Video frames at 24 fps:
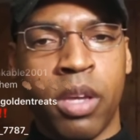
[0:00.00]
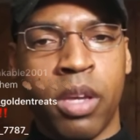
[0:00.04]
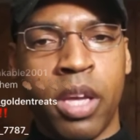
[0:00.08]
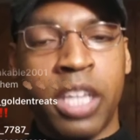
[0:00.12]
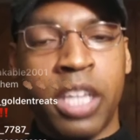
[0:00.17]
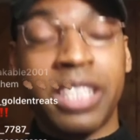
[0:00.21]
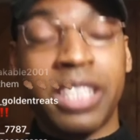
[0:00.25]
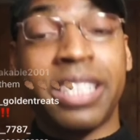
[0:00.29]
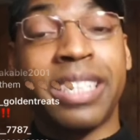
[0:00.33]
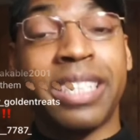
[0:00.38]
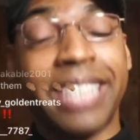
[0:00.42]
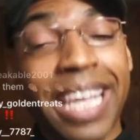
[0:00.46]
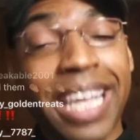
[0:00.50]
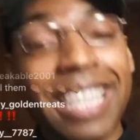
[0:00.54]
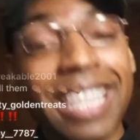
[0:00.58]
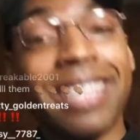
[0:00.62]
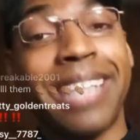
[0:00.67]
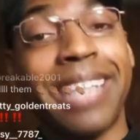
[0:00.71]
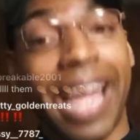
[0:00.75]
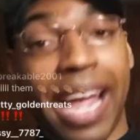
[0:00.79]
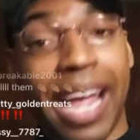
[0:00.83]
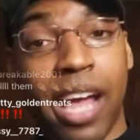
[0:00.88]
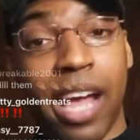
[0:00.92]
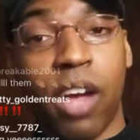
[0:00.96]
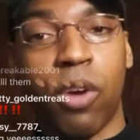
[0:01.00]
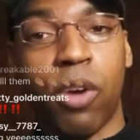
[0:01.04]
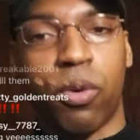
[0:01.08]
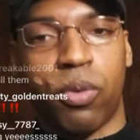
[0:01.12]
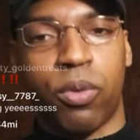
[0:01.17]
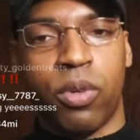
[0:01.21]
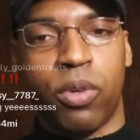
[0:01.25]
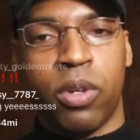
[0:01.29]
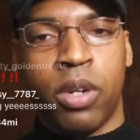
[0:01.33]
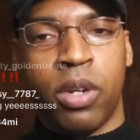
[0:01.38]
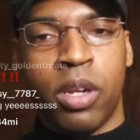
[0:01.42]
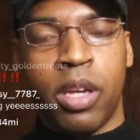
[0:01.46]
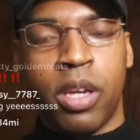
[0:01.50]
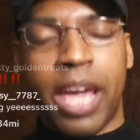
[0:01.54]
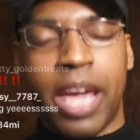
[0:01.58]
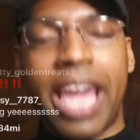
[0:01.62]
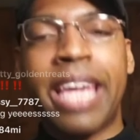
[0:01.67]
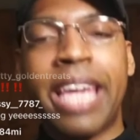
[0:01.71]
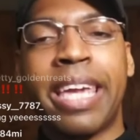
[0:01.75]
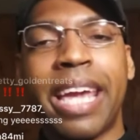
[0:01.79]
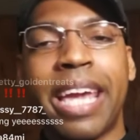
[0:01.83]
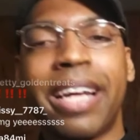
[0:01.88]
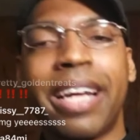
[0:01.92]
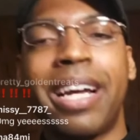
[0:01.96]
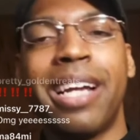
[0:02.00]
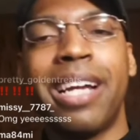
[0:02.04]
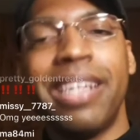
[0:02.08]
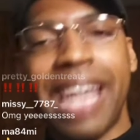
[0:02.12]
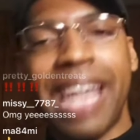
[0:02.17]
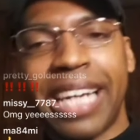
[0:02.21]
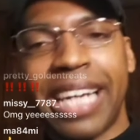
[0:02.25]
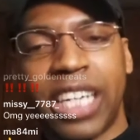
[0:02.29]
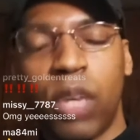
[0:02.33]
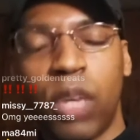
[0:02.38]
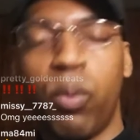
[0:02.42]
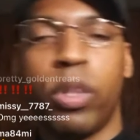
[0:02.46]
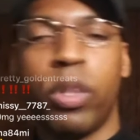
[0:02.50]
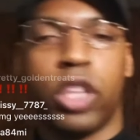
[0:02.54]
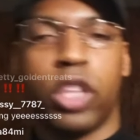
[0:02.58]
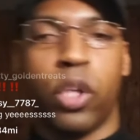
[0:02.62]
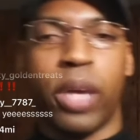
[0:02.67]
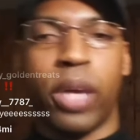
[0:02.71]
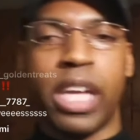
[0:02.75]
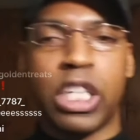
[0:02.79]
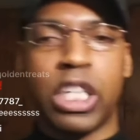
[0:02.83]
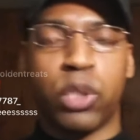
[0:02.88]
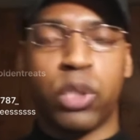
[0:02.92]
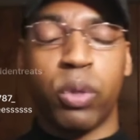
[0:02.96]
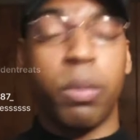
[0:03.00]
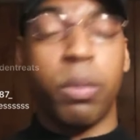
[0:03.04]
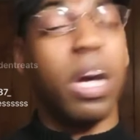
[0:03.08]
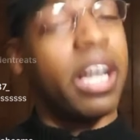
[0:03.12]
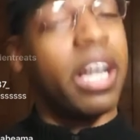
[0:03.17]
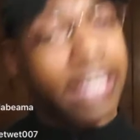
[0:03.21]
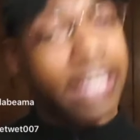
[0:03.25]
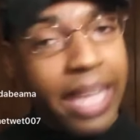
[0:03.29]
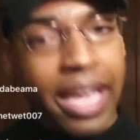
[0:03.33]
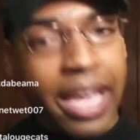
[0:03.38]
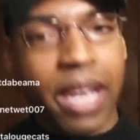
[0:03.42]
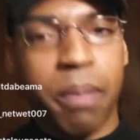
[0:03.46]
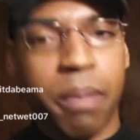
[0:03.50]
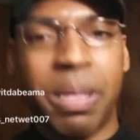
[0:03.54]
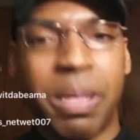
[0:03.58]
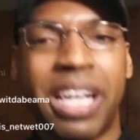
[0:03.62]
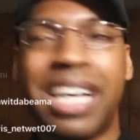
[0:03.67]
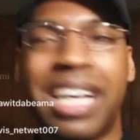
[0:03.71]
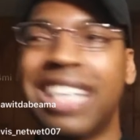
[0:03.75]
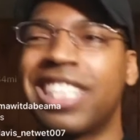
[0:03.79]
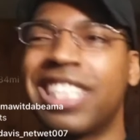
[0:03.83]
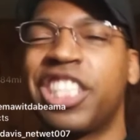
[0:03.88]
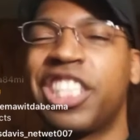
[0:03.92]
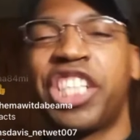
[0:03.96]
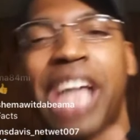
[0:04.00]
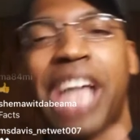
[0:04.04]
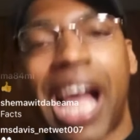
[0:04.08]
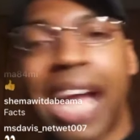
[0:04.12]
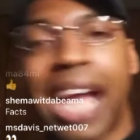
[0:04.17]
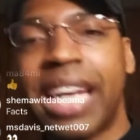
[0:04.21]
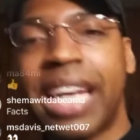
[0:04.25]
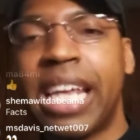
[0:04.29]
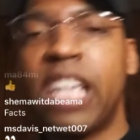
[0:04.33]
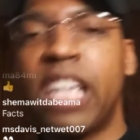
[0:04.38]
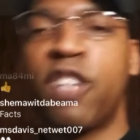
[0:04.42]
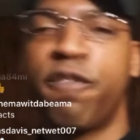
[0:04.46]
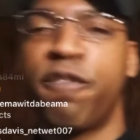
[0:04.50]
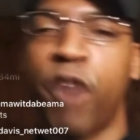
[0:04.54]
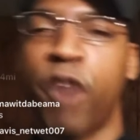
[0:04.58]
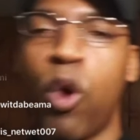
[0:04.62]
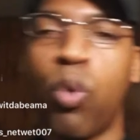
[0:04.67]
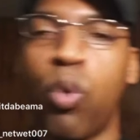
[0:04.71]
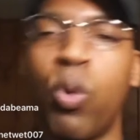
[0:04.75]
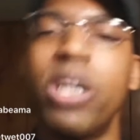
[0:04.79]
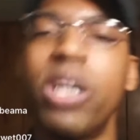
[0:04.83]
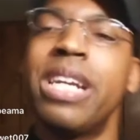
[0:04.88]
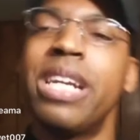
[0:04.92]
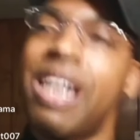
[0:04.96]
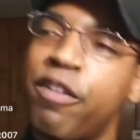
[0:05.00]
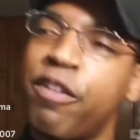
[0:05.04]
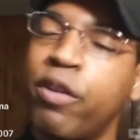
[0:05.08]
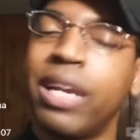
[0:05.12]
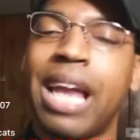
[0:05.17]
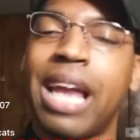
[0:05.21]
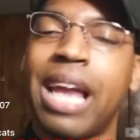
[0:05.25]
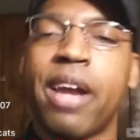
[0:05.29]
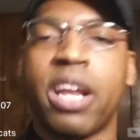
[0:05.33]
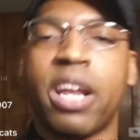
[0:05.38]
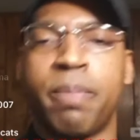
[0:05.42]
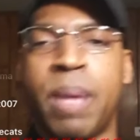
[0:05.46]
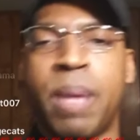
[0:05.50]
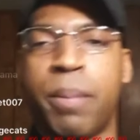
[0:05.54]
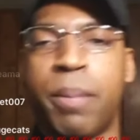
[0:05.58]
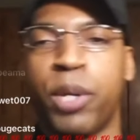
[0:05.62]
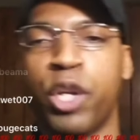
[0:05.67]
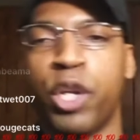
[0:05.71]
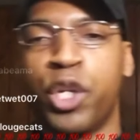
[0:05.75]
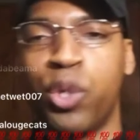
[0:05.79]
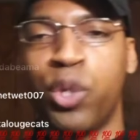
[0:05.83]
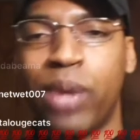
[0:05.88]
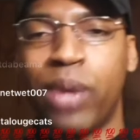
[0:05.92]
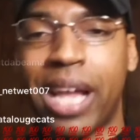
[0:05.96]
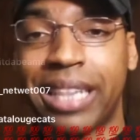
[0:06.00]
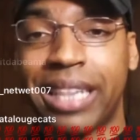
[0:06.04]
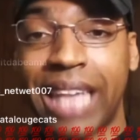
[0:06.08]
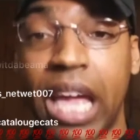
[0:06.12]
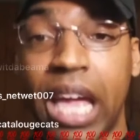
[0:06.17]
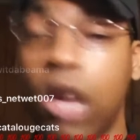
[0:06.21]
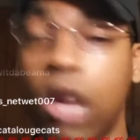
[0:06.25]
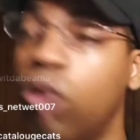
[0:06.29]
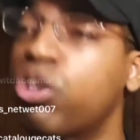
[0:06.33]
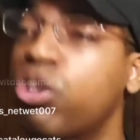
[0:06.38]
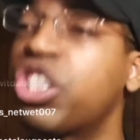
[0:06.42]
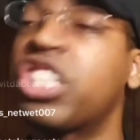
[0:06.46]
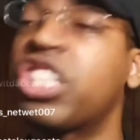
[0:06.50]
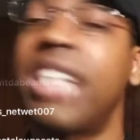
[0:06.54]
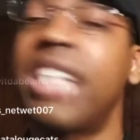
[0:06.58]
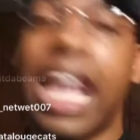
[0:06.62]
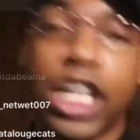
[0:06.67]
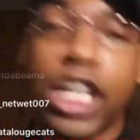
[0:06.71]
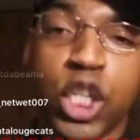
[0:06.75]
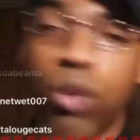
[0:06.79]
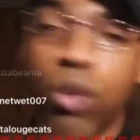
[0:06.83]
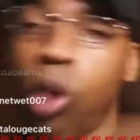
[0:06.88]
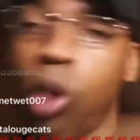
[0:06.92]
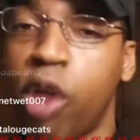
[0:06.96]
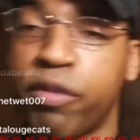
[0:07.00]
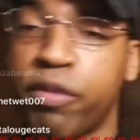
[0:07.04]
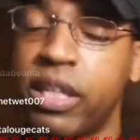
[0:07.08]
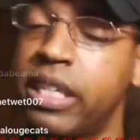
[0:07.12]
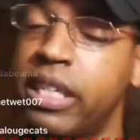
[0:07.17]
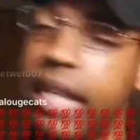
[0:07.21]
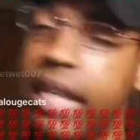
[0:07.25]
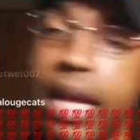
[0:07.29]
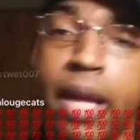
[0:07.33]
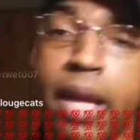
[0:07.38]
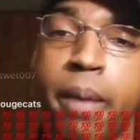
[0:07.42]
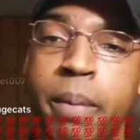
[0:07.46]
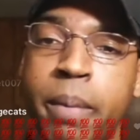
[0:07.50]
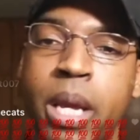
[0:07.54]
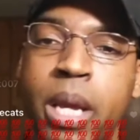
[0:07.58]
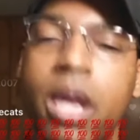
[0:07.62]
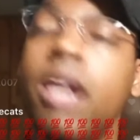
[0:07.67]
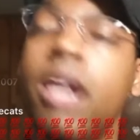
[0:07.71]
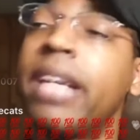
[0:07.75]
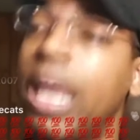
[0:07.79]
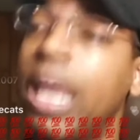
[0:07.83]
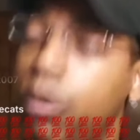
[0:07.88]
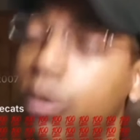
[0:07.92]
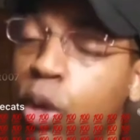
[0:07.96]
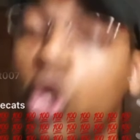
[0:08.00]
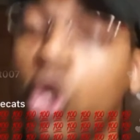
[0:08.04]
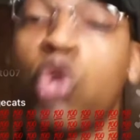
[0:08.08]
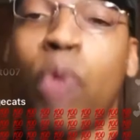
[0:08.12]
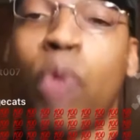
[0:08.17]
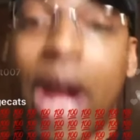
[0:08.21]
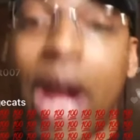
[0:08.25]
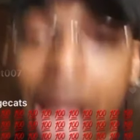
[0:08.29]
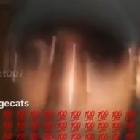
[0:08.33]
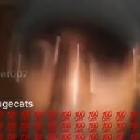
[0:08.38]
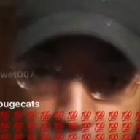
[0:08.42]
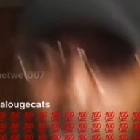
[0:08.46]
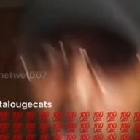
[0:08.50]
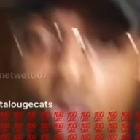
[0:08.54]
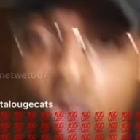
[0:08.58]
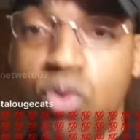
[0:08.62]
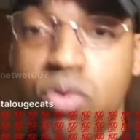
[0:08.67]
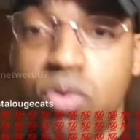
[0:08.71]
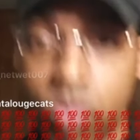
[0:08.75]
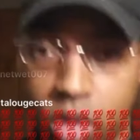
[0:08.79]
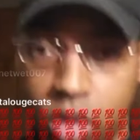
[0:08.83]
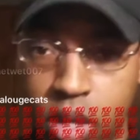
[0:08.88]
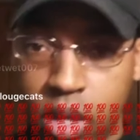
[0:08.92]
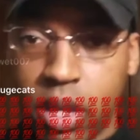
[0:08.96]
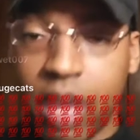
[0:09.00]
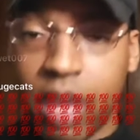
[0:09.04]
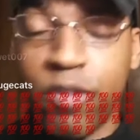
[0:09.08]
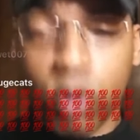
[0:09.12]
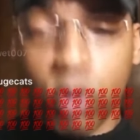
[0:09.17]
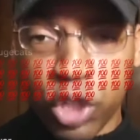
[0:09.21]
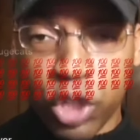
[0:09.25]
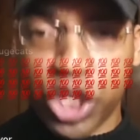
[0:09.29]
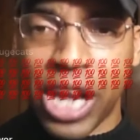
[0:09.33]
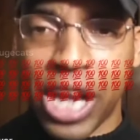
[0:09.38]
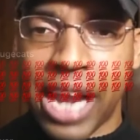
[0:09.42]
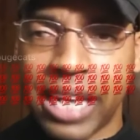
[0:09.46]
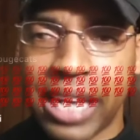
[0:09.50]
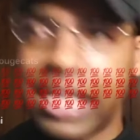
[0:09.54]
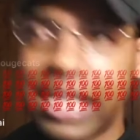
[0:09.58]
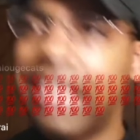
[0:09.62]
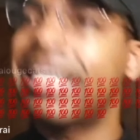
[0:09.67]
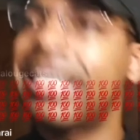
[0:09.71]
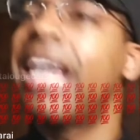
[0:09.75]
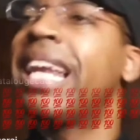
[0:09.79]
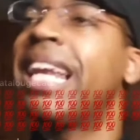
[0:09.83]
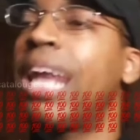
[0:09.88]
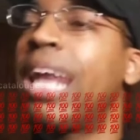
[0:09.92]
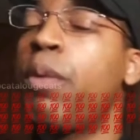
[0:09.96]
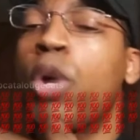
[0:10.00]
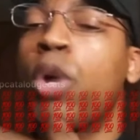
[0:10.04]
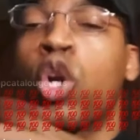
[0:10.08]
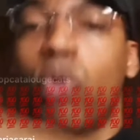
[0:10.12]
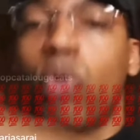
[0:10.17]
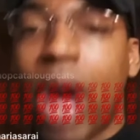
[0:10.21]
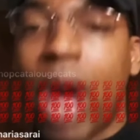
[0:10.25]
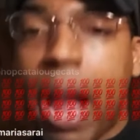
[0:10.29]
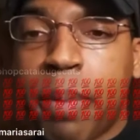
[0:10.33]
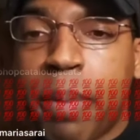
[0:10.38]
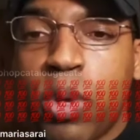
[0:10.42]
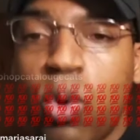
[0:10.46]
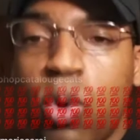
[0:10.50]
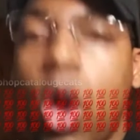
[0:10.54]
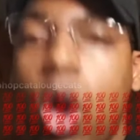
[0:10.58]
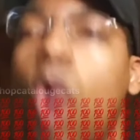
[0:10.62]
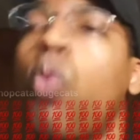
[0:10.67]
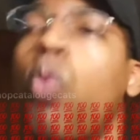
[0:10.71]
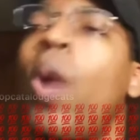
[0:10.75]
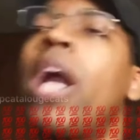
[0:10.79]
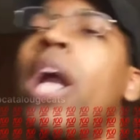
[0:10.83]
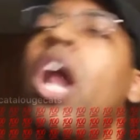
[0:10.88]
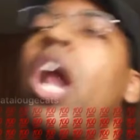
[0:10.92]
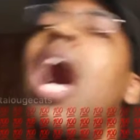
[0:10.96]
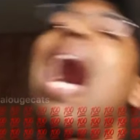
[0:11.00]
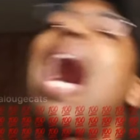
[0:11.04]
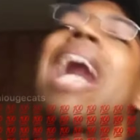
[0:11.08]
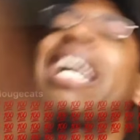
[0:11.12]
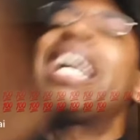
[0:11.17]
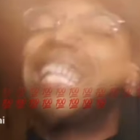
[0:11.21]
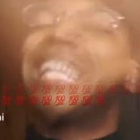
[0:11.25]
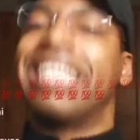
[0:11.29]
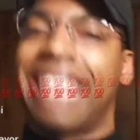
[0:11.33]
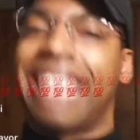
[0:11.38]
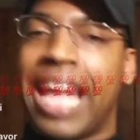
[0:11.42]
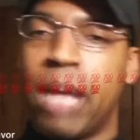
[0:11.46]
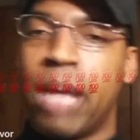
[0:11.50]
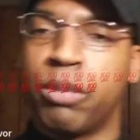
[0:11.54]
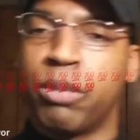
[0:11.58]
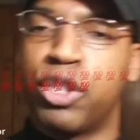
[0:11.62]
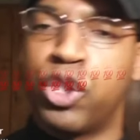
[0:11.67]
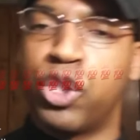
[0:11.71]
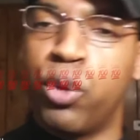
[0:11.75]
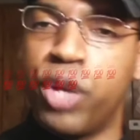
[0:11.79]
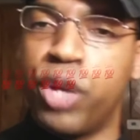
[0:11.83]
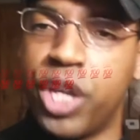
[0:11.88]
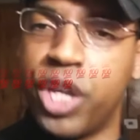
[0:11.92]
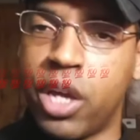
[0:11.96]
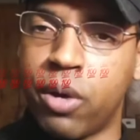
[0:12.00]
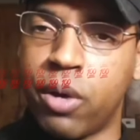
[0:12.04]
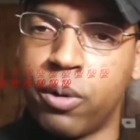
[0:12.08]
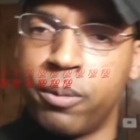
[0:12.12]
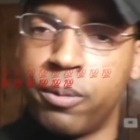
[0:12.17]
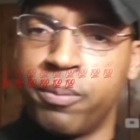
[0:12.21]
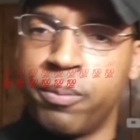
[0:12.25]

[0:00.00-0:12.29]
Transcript: Sit down and get connected with your history. Again, because Chinese folk would never allow their people to do that. They go snatch you off the damn, they will grab you. If you was Chinese, they will grab you right out of the damn studio.